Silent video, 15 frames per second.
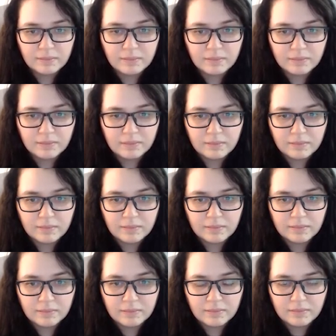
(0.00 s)

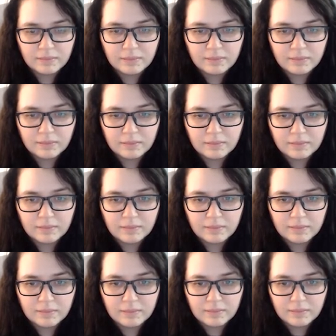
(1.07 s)

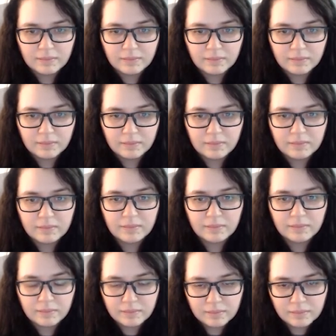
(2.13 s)

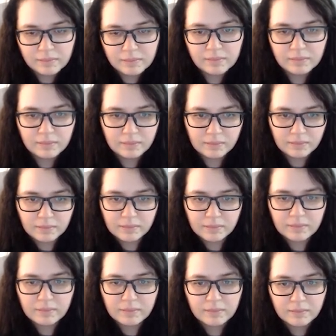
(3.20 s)

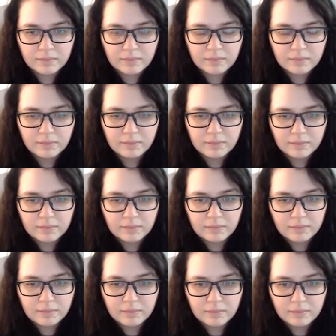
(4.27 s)

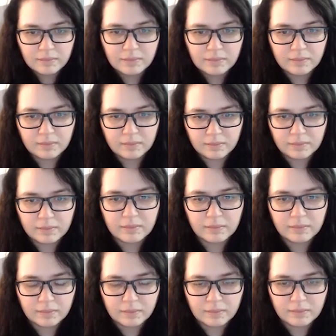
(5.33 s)

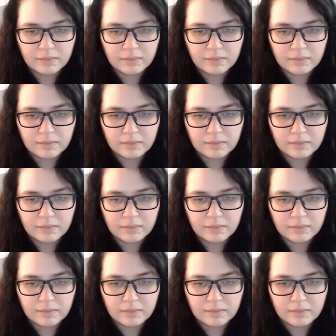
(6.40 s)
The person shown says nothing.